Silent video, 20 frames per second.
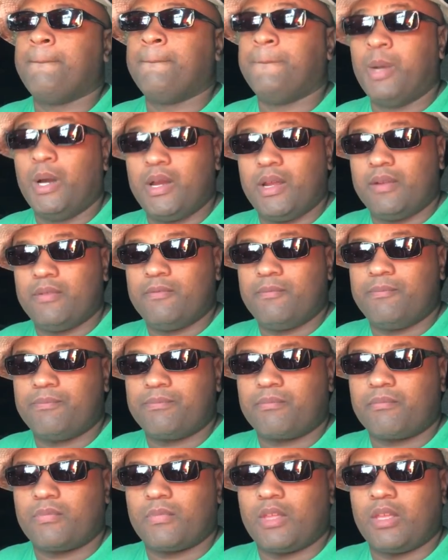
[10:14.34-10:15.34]
But
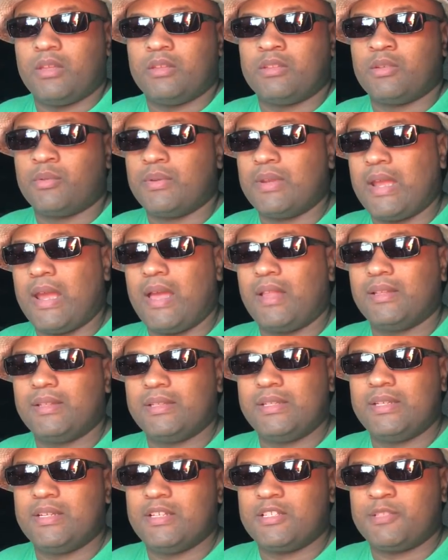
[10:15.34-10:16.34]
the
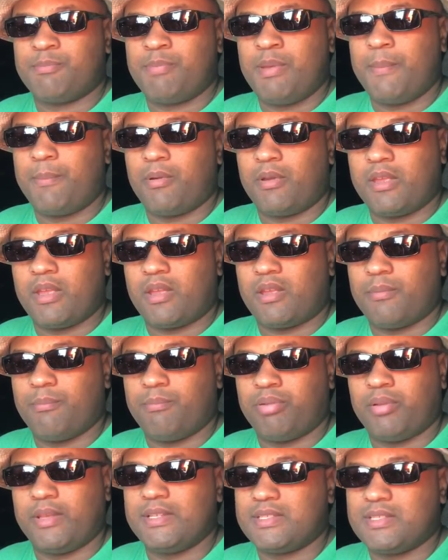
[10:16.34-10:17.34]
reality is people get
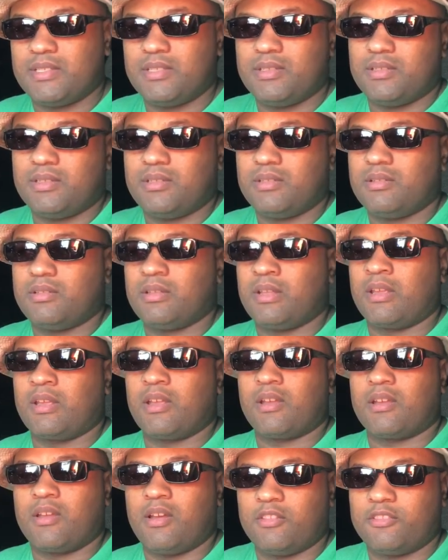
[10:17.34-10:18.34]
complacent, they
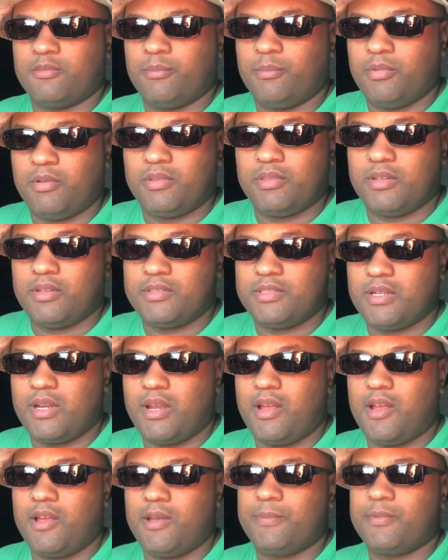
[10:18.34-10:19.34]
get comfortable in their
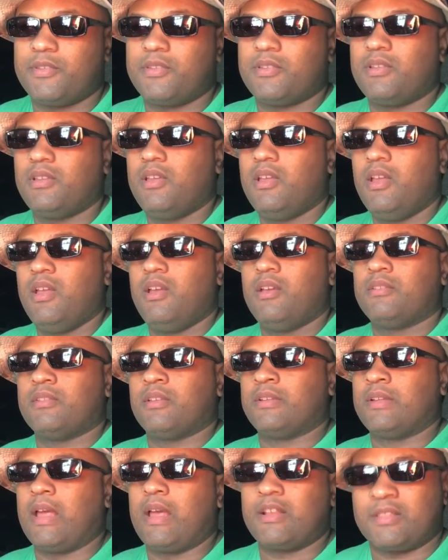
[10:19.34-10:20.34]
jobs,
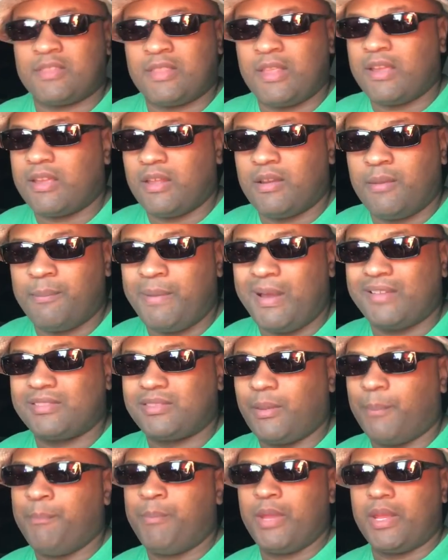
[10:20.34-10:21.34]
they're not thinking
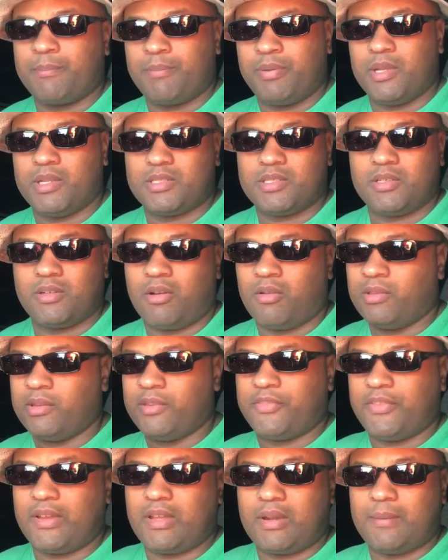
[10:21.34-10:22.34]
about the big picture, they're
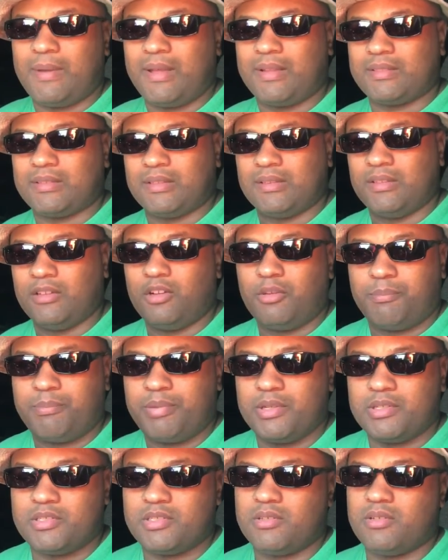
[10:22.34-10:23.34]
only thinking about the little
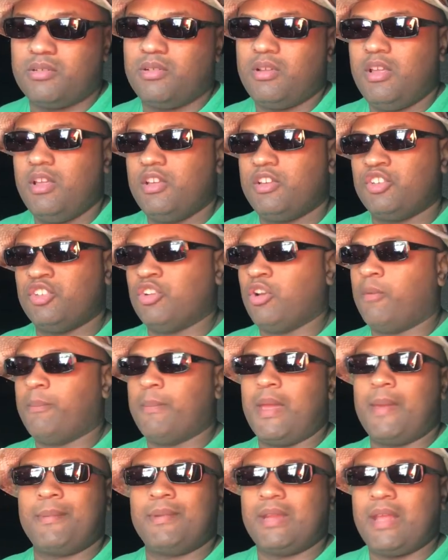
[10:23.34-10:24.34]
picture. You know,
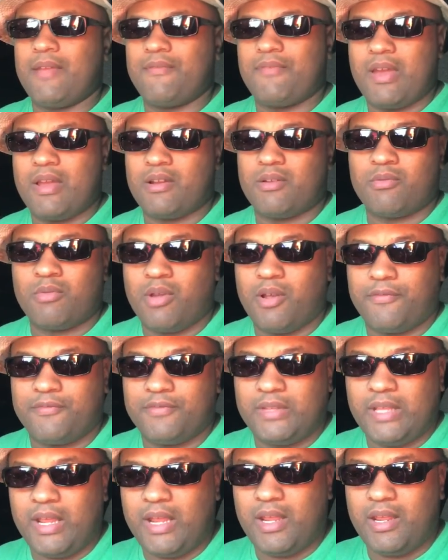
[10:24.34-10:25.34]
maybe they've had a rough
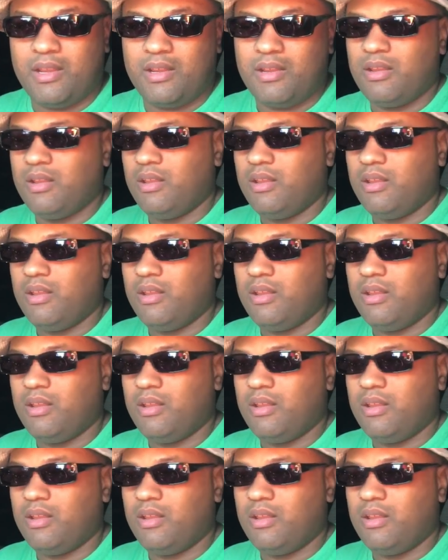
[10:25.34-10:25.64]
day,